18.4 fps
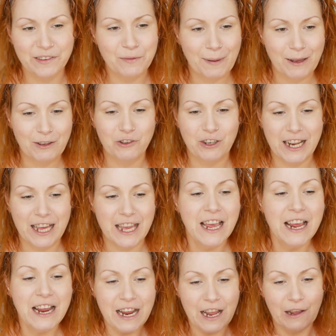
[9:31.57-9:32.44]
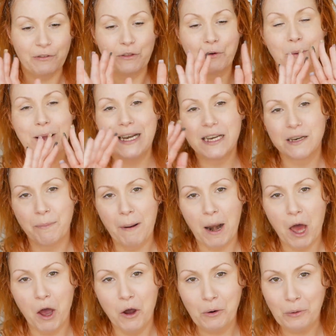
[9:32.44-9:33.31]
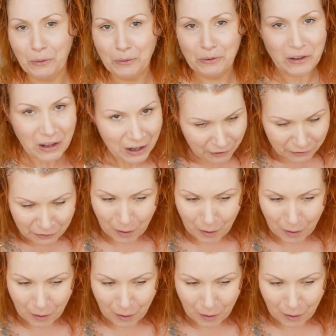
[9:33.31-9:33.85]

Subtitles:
especially if the wind blows